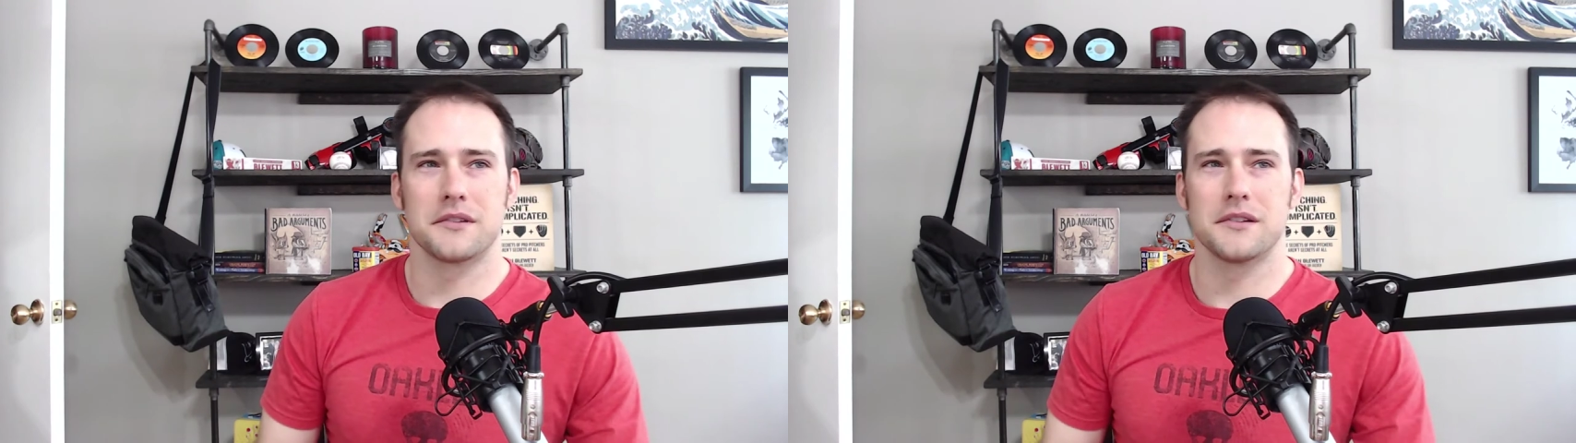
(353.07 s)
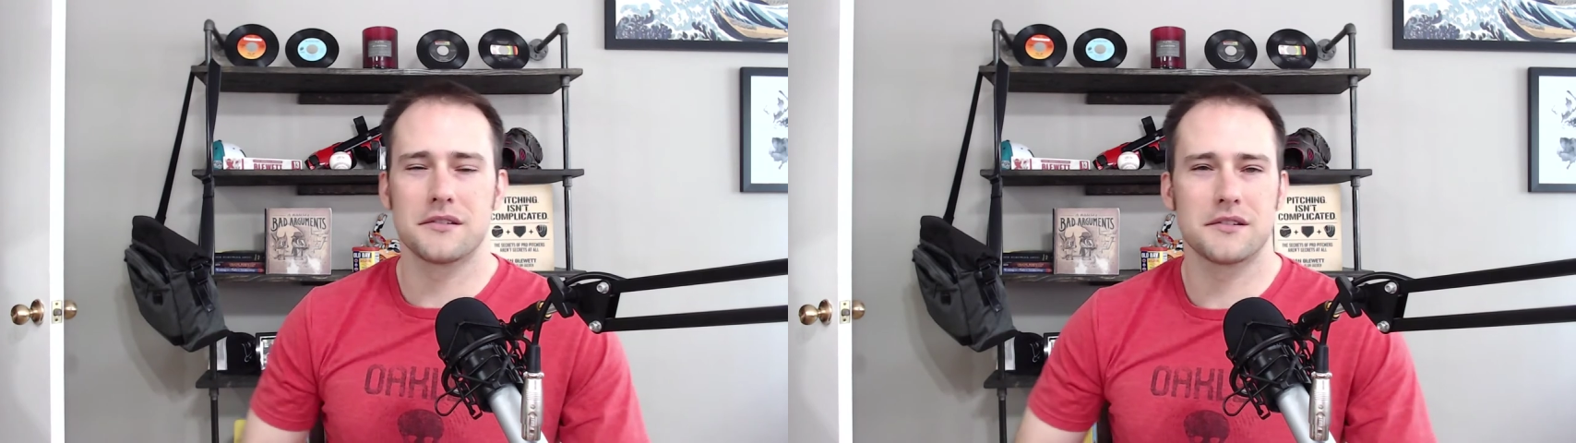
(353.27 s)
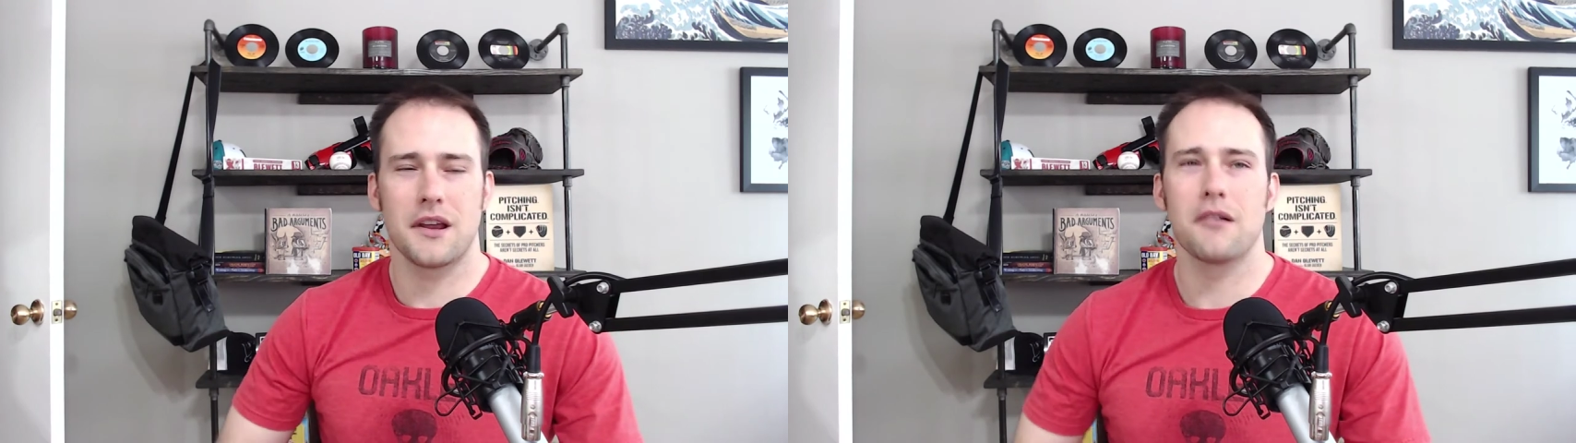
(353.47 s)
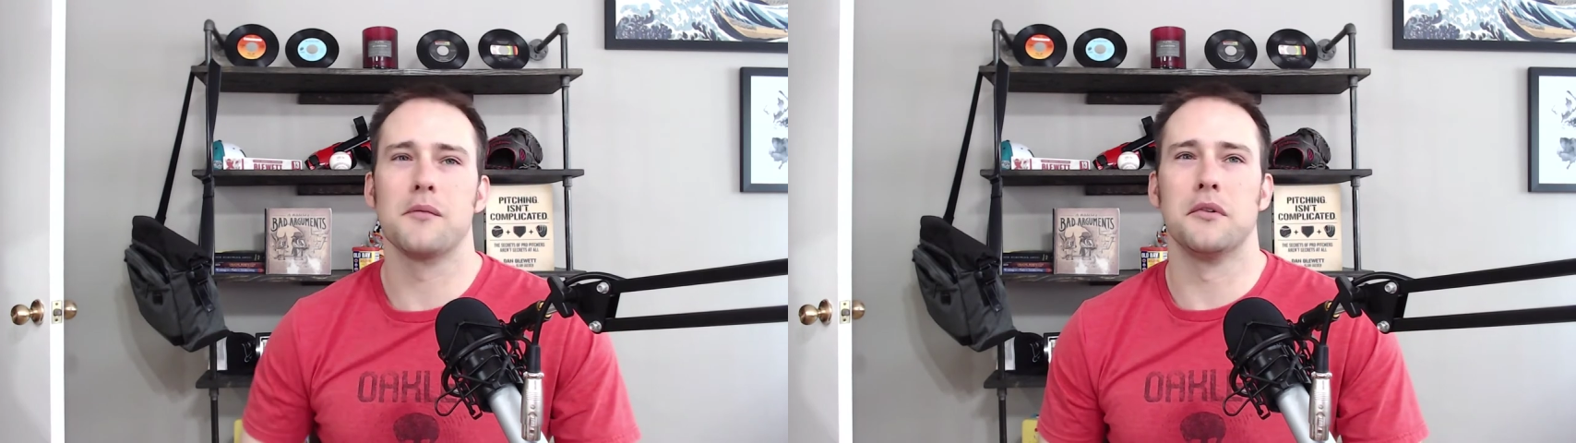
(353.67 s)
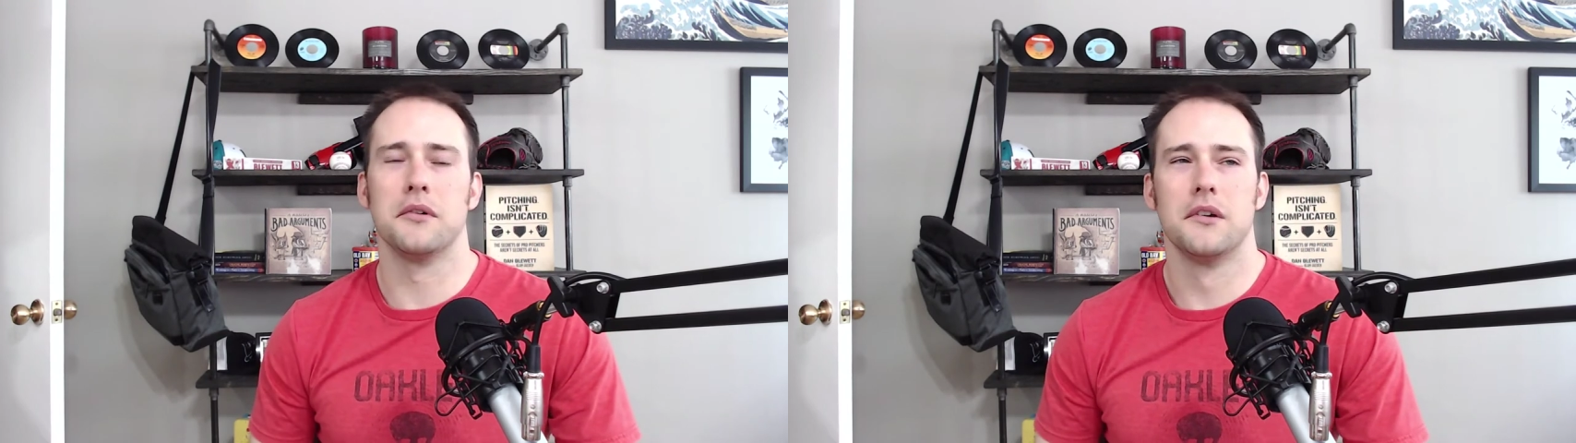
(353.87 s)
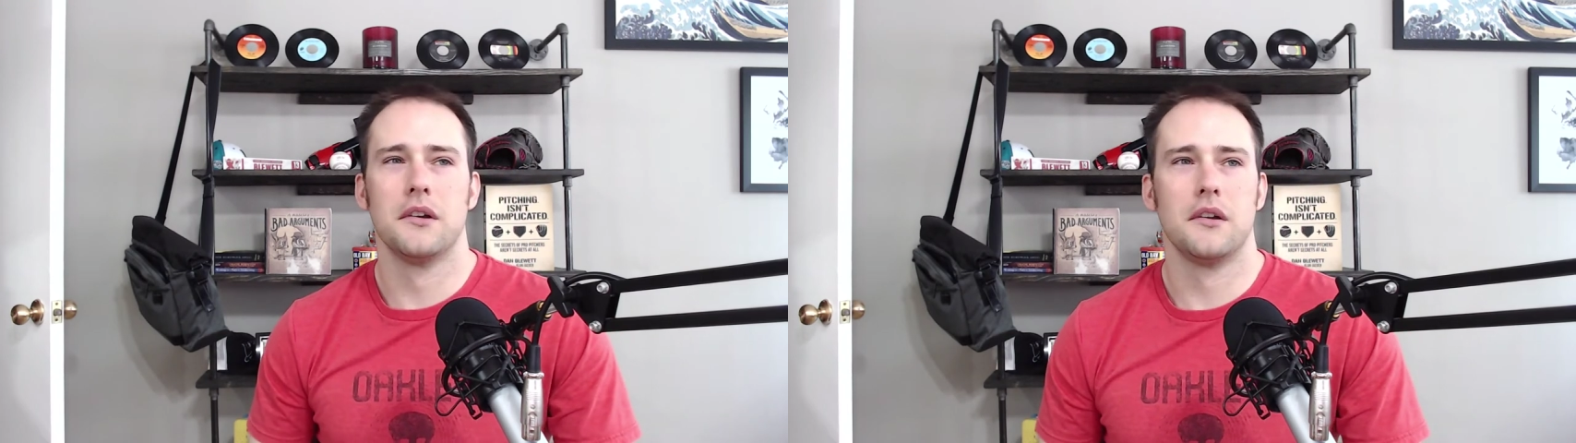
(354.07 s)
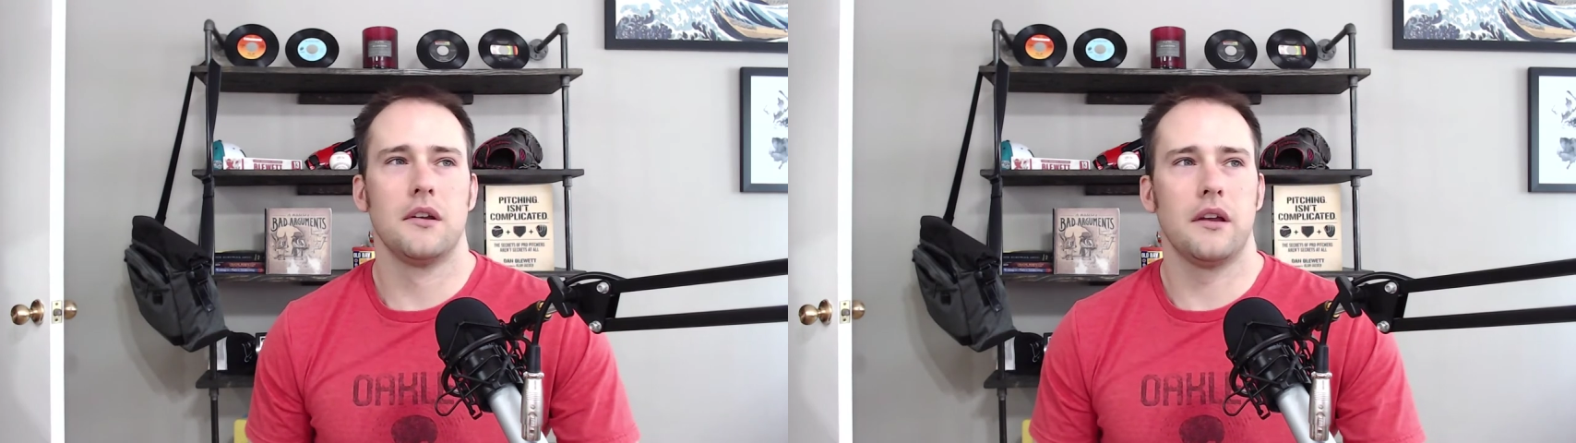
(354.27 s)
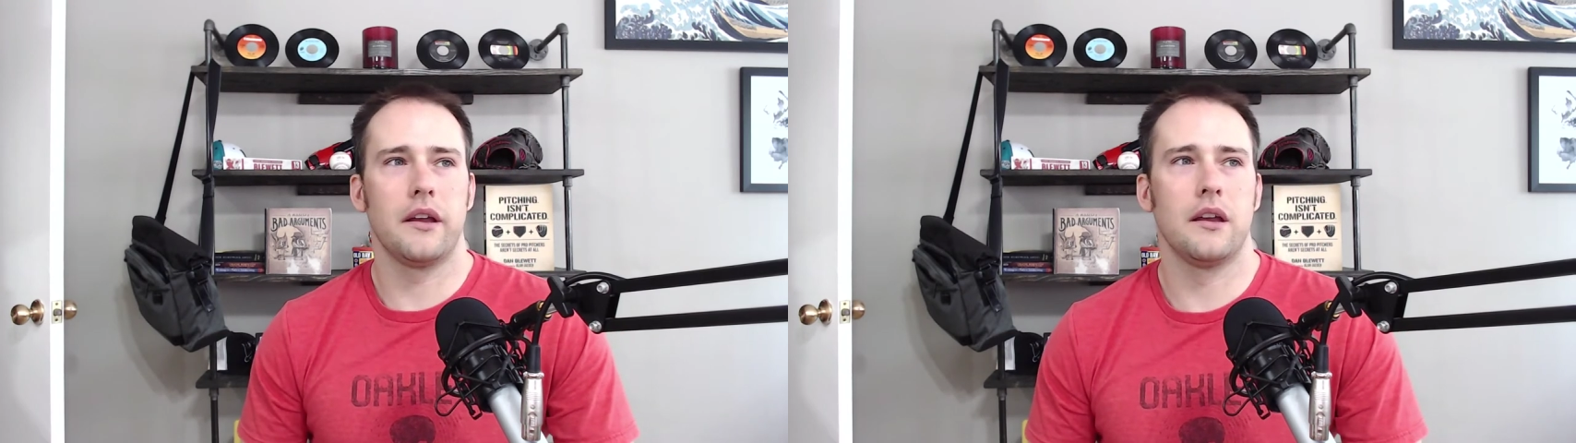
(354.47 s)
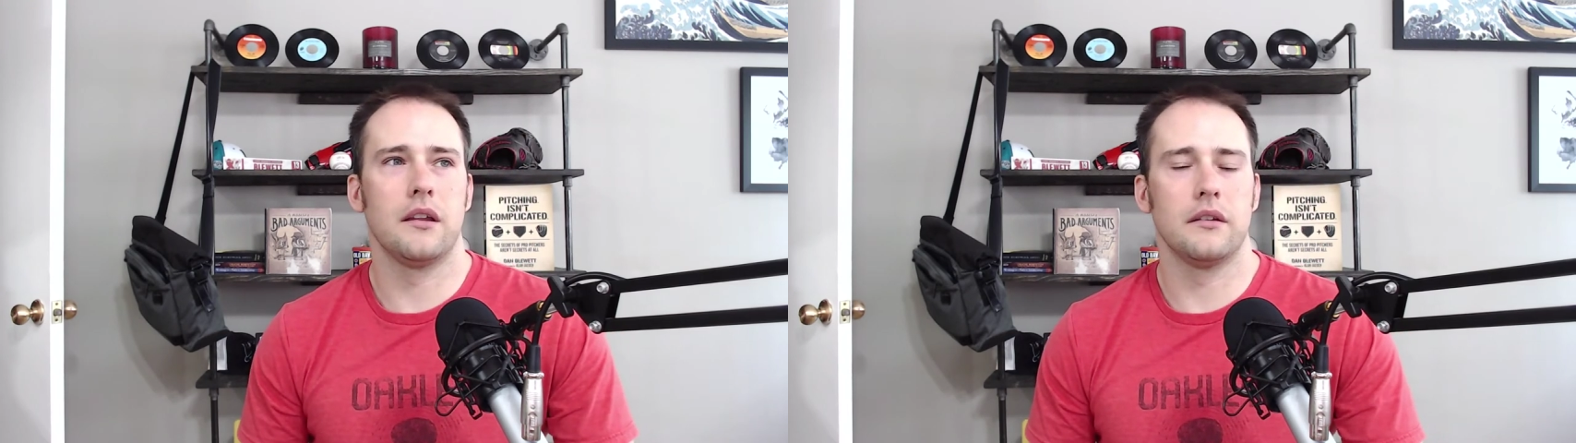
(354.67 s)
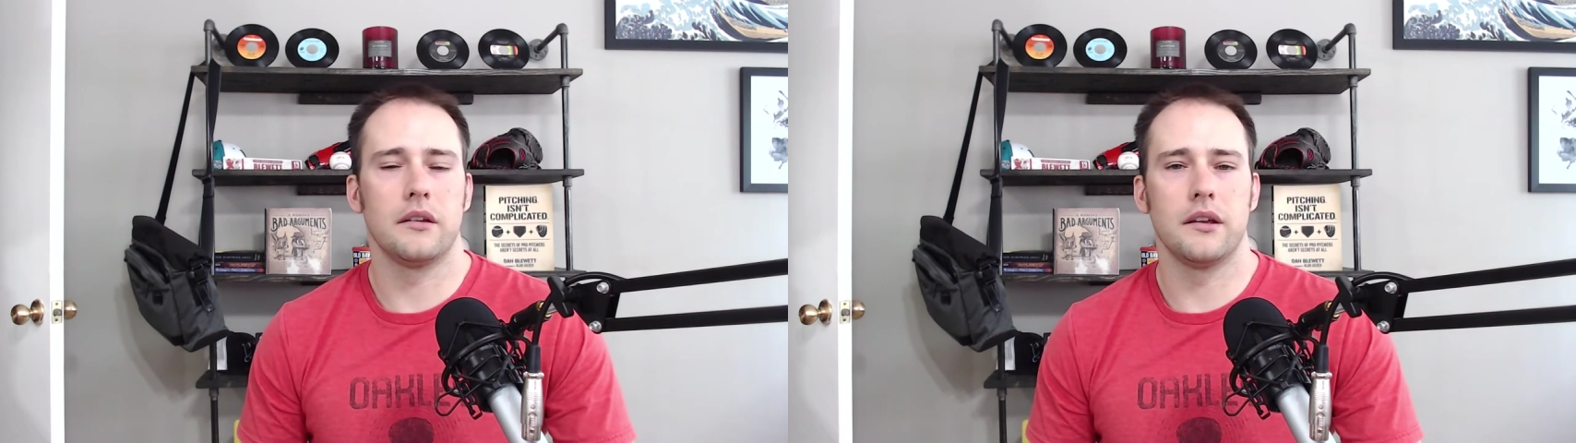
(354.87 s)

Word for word: It's just terrible, and